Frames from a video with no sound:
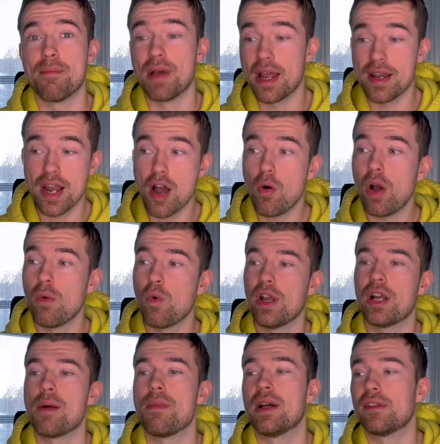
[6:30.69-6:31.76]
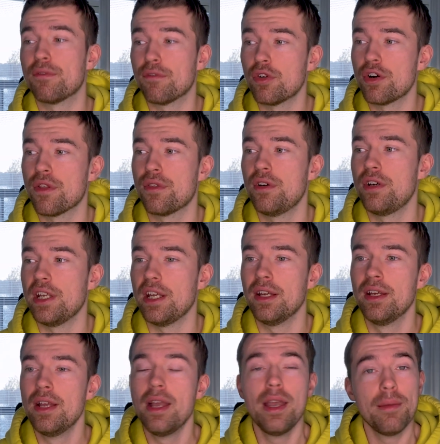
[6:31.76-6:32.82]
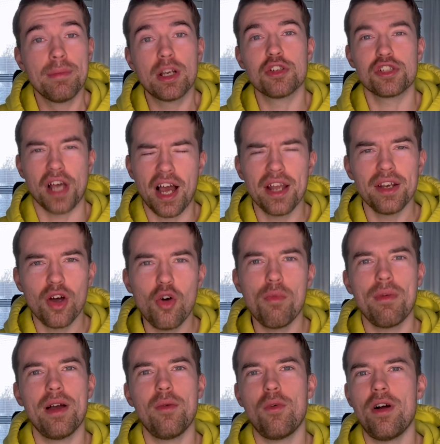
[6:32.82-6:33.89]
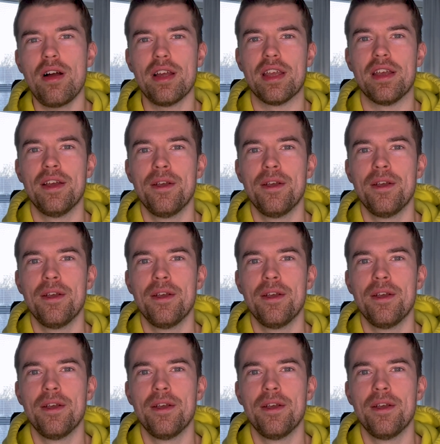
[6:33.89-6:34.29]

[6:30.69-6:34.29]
And now I wake up at 4:30 because I know my why.